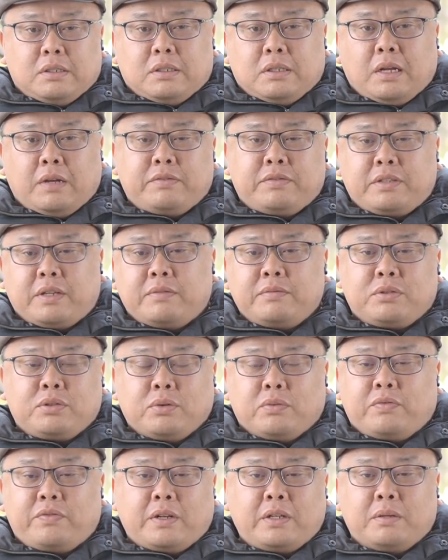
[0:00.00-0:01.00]
have some
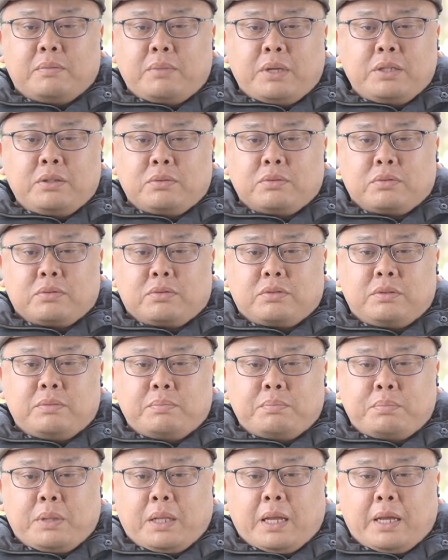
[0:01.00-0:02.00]
sort of fundamentals
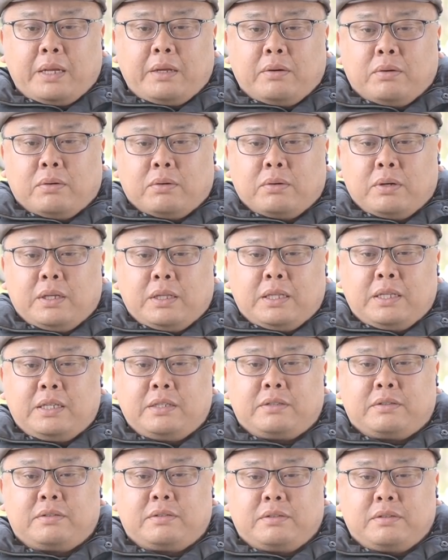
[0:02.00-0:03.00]
in play or at
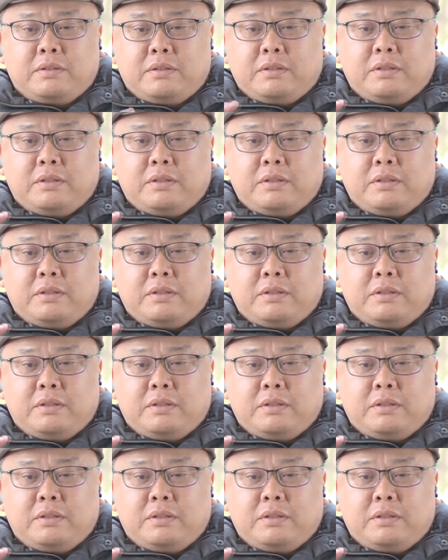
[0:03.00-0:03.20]
least